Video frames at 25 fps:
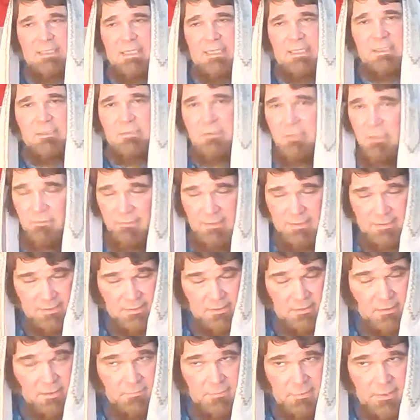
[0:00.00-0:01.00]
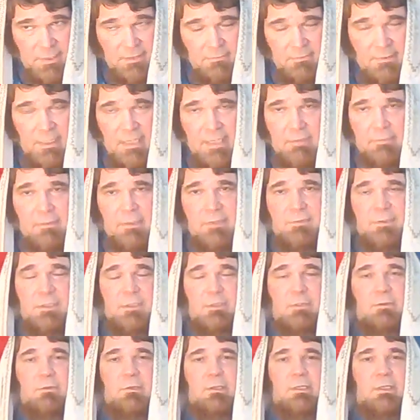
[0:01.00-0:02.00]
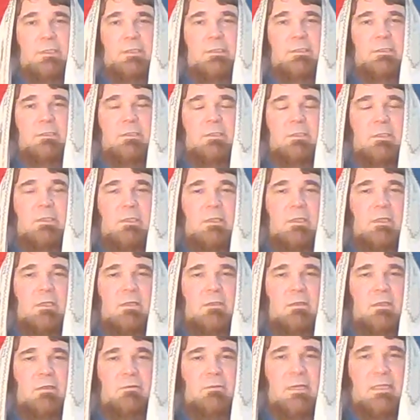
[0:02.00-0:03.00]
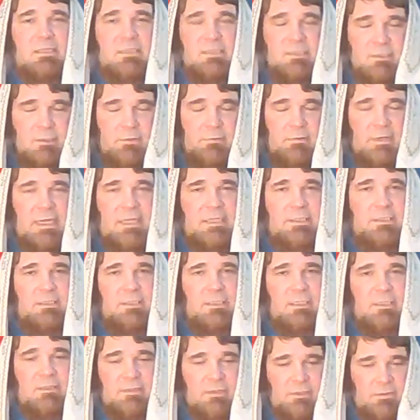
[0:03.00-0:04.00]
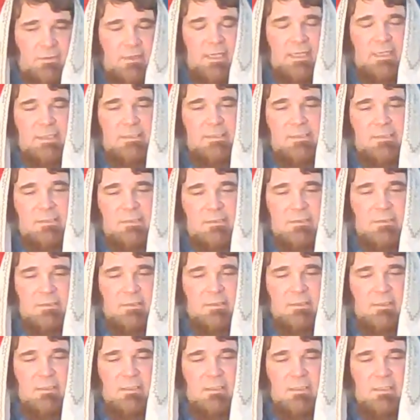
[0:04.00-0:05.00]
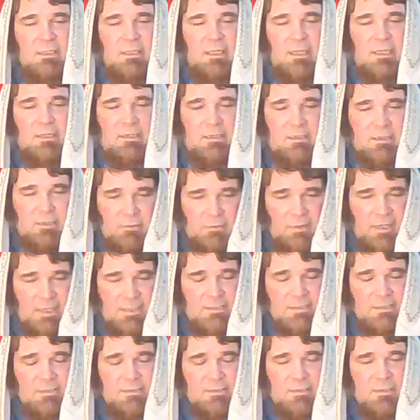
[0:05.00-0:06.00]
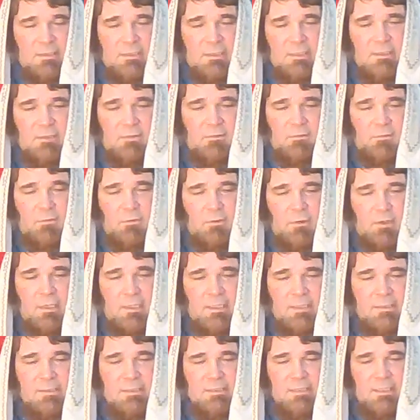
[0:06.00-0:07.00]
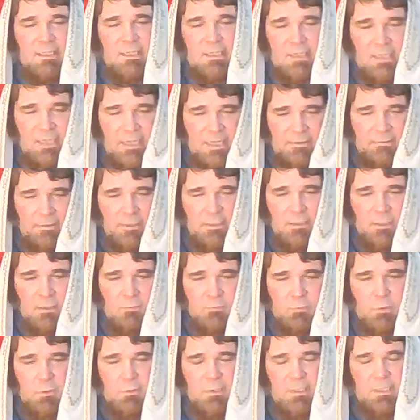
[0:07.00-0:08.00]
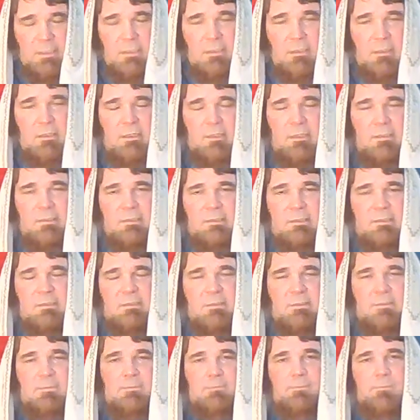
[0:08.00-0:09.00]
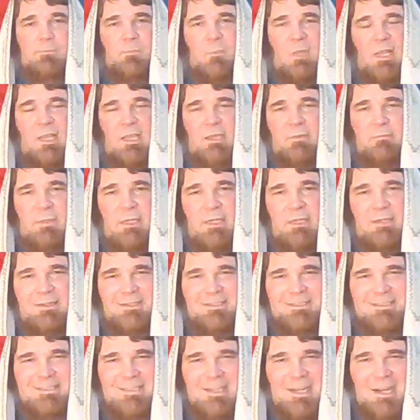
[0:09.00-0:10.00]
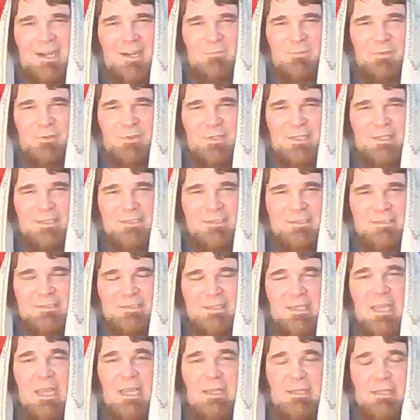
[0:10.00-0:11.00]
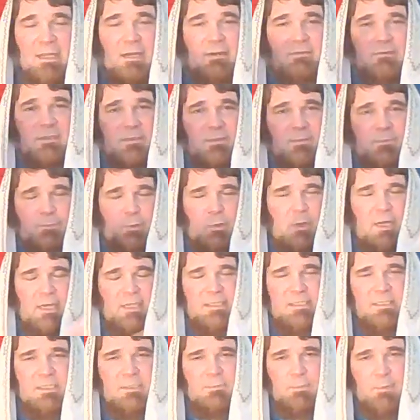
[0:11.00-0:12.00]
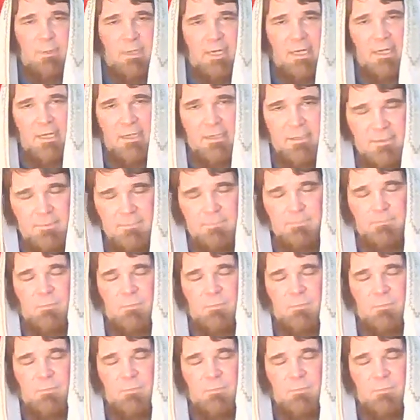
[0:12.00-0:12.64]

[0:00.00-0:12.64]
second, no, it's going to be right around the corner. The restoration and grace, and in grace for us, healing our broken hearts. Amen. God bless. Now, just pray this prayer.